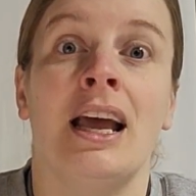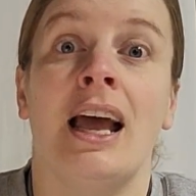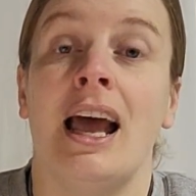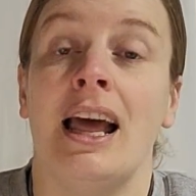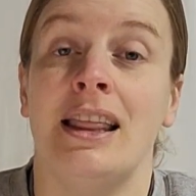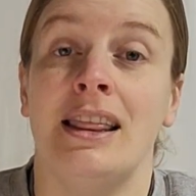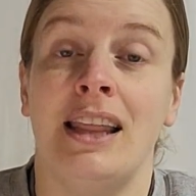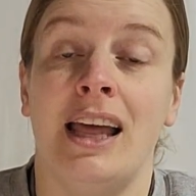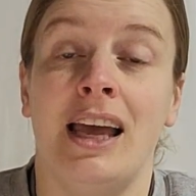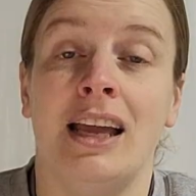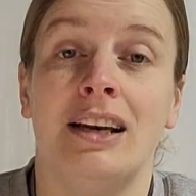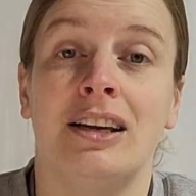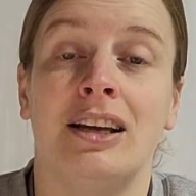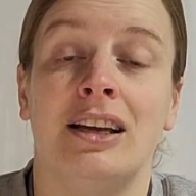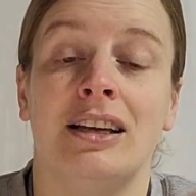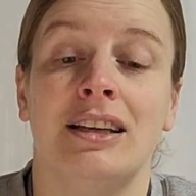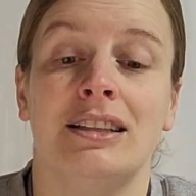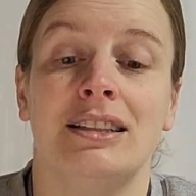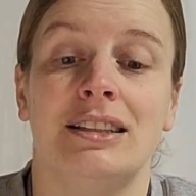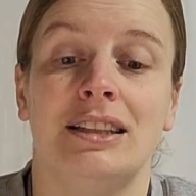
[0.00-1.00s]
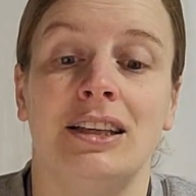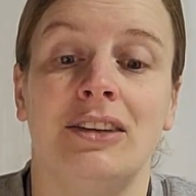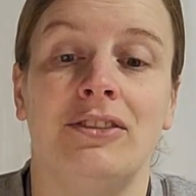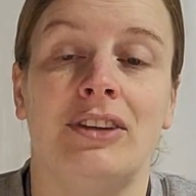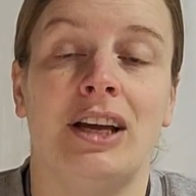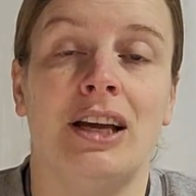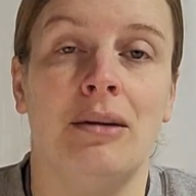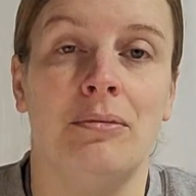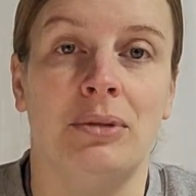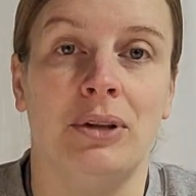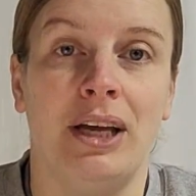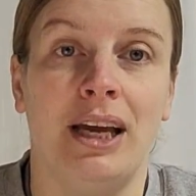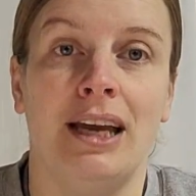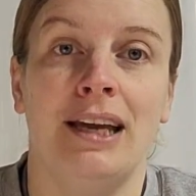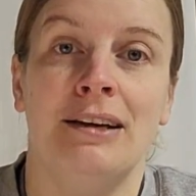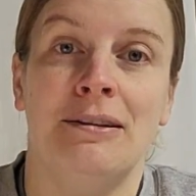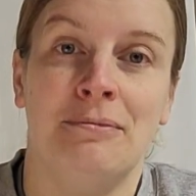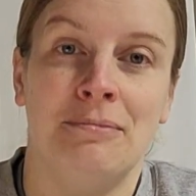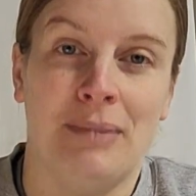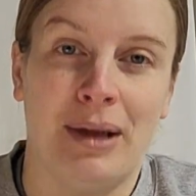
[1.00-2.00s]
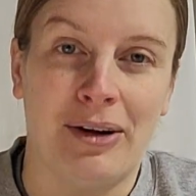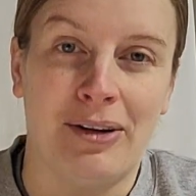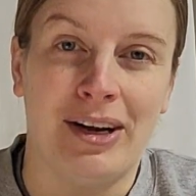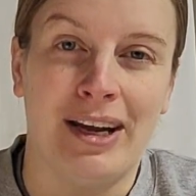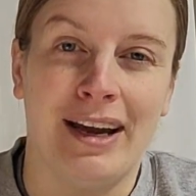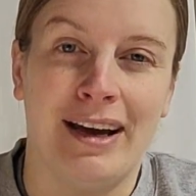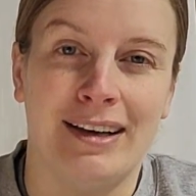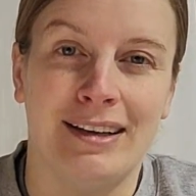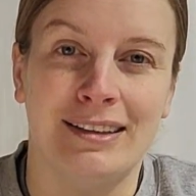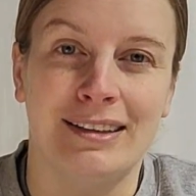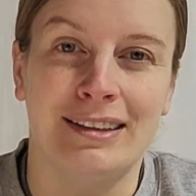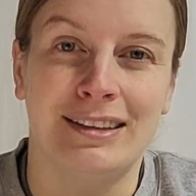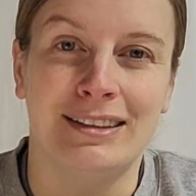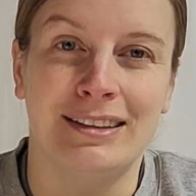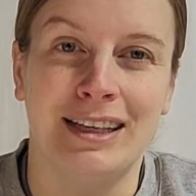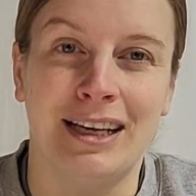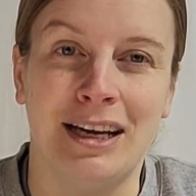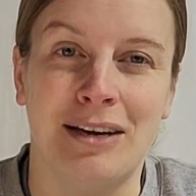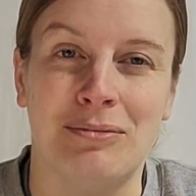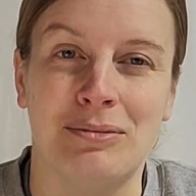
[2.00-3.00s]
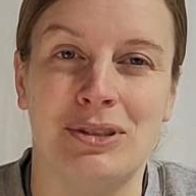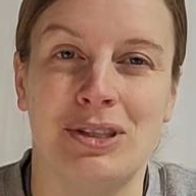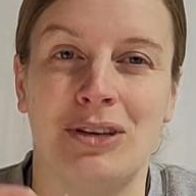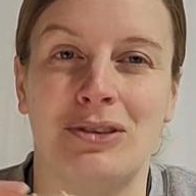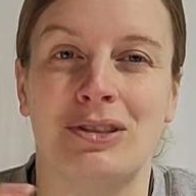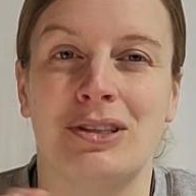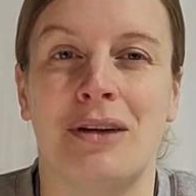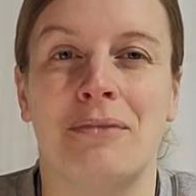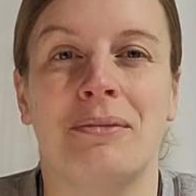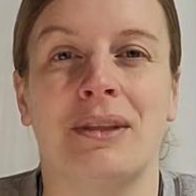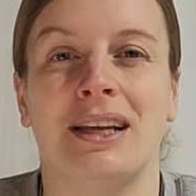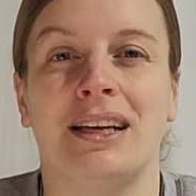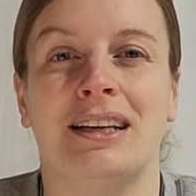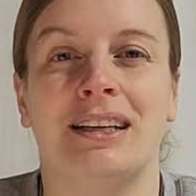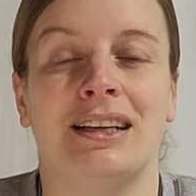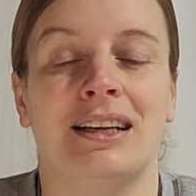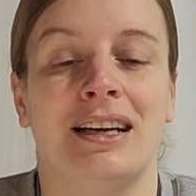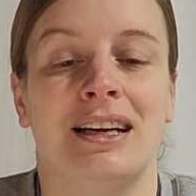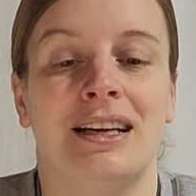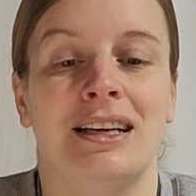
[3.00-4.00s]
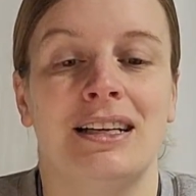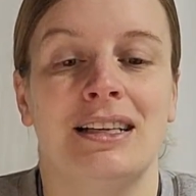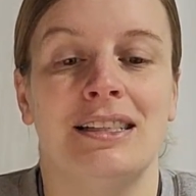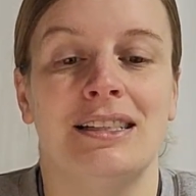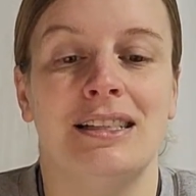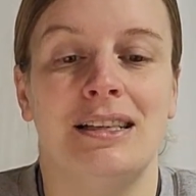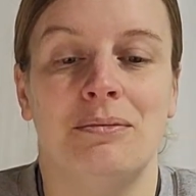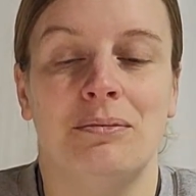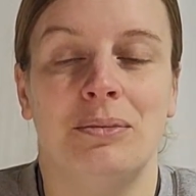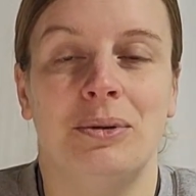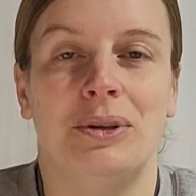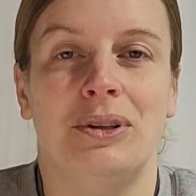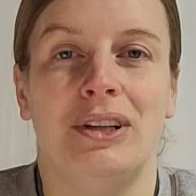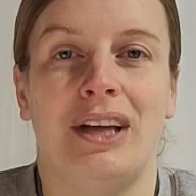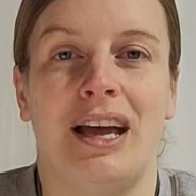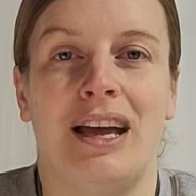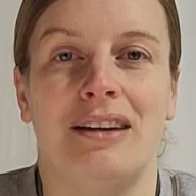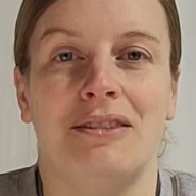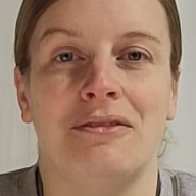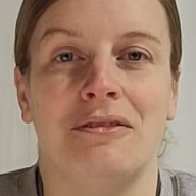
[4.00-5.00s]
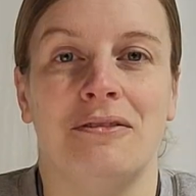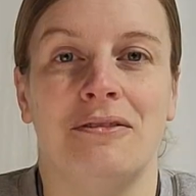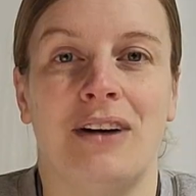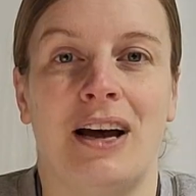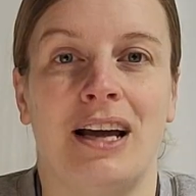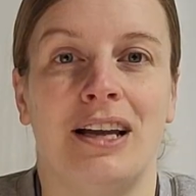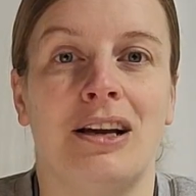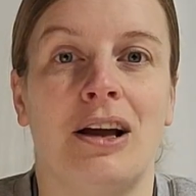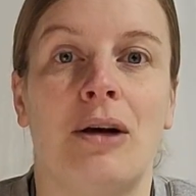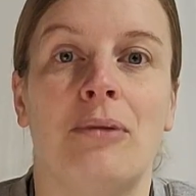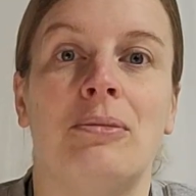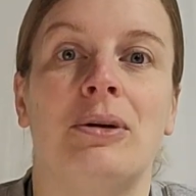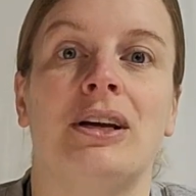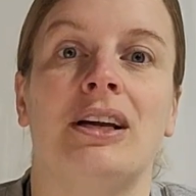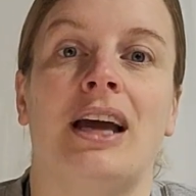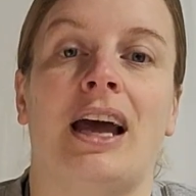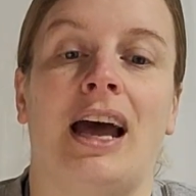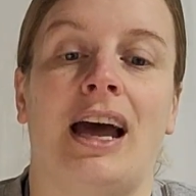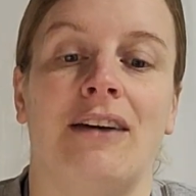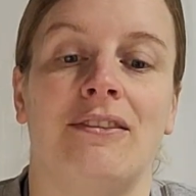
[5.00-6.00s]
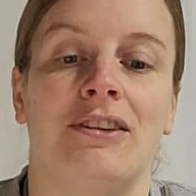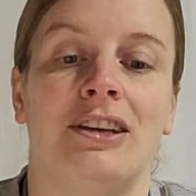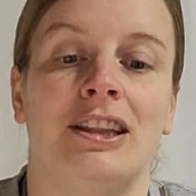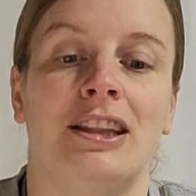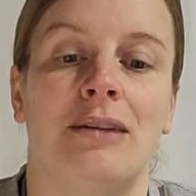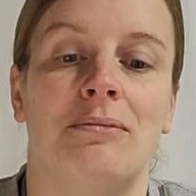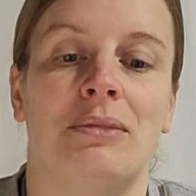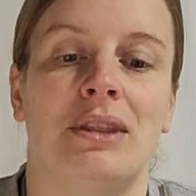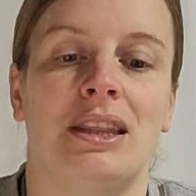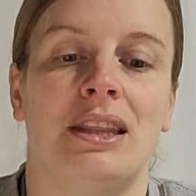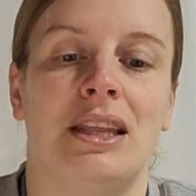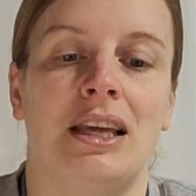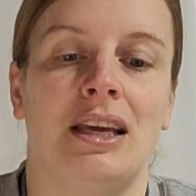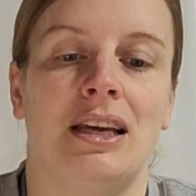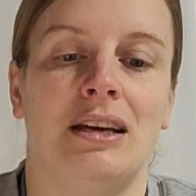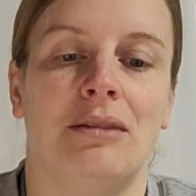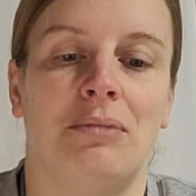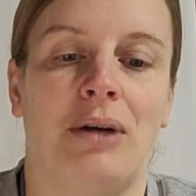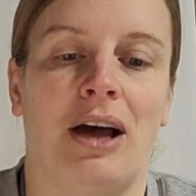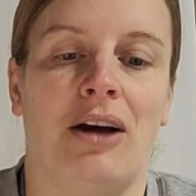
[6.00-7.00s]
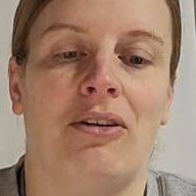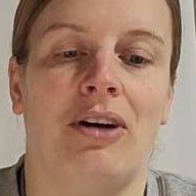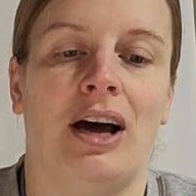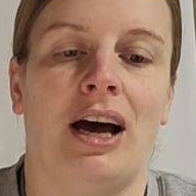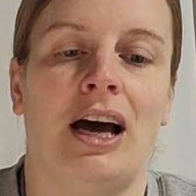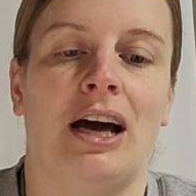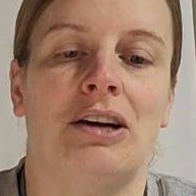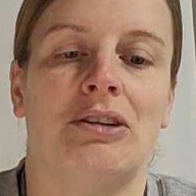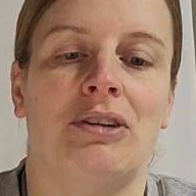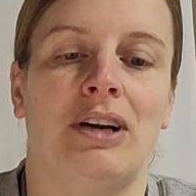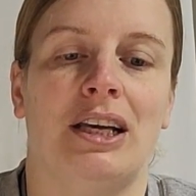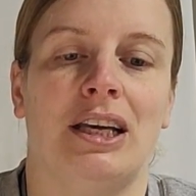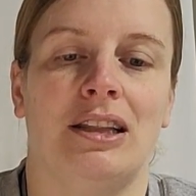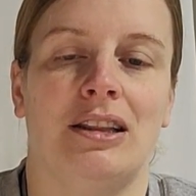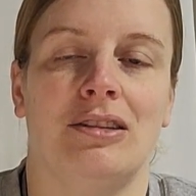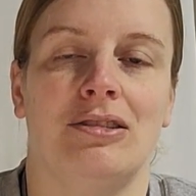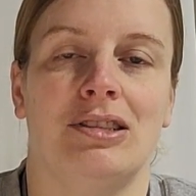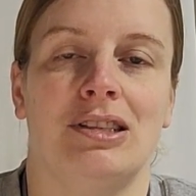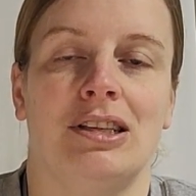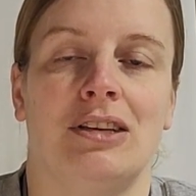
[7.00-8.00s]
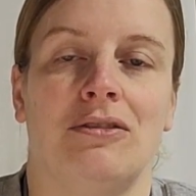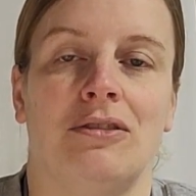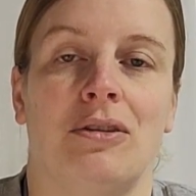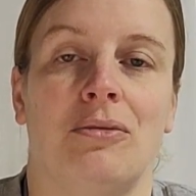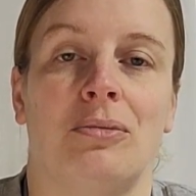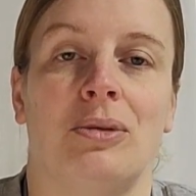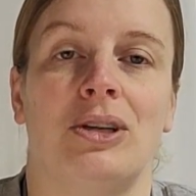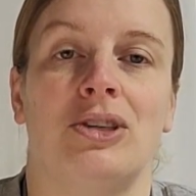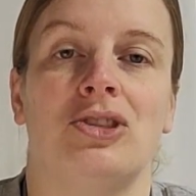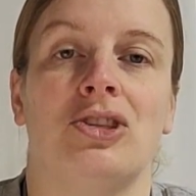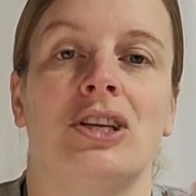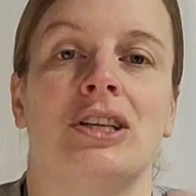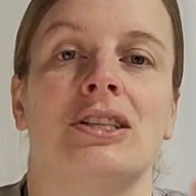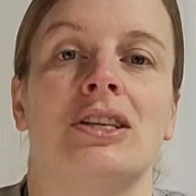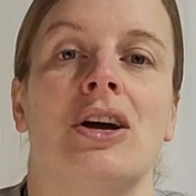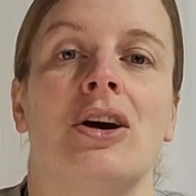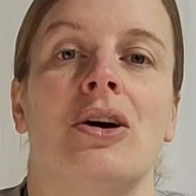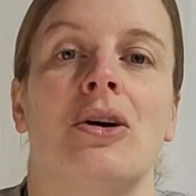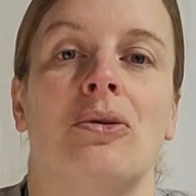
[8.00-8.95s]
And then see if they can play Mary Had a Little Lamb. So something simple and fun, but having them think about how do I get those different pitches?